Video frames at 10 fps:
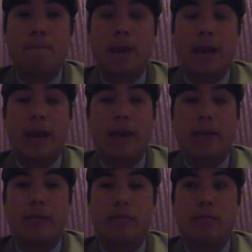And I
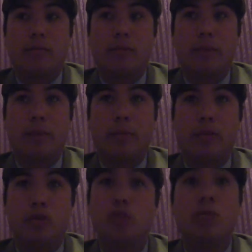can remember
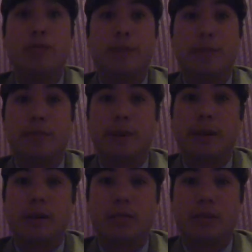two of the
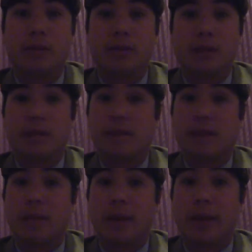three incompletions off the
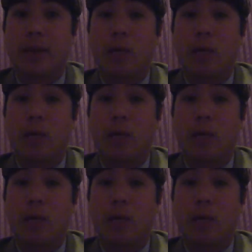top of my head.